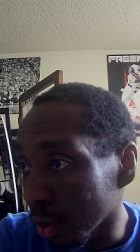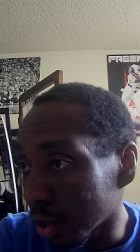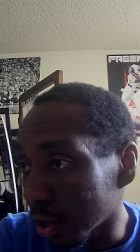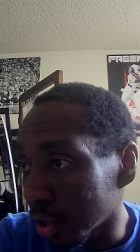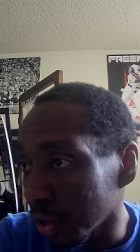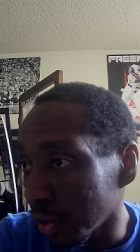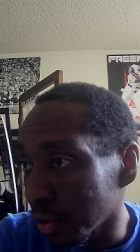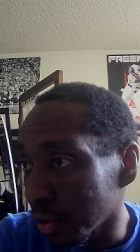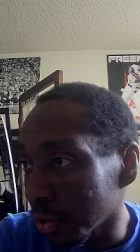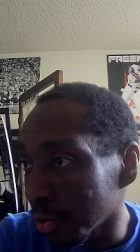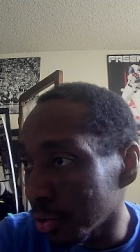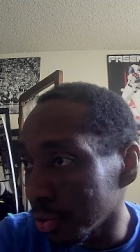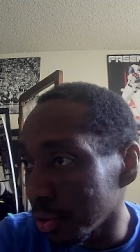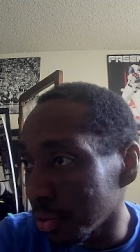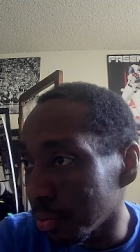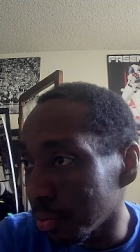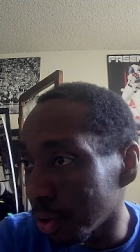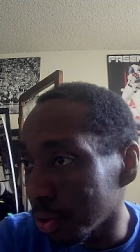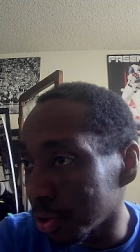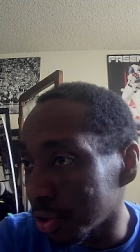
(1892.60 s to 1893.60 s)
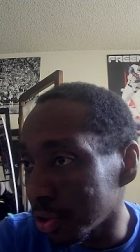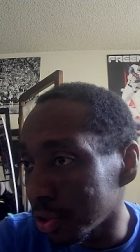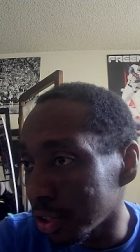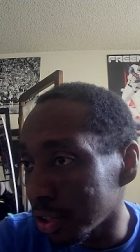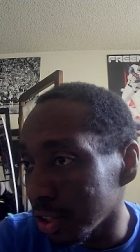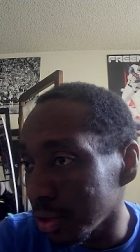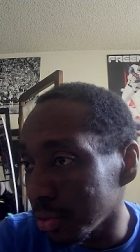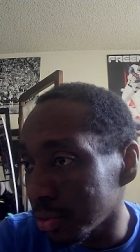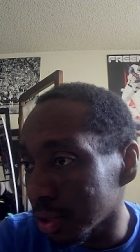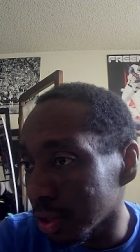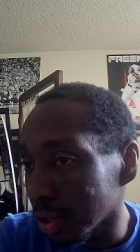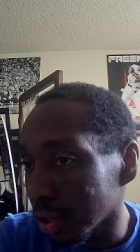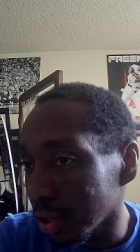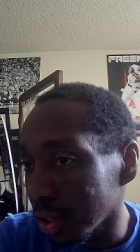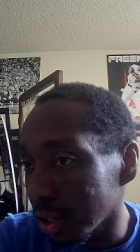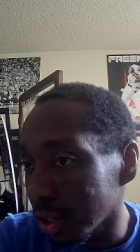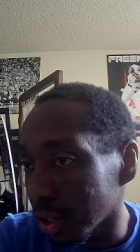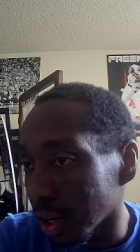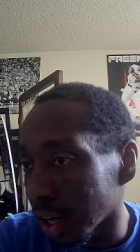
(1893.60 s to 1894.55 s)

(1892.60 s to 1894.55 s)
clinical than most of the teams in the league.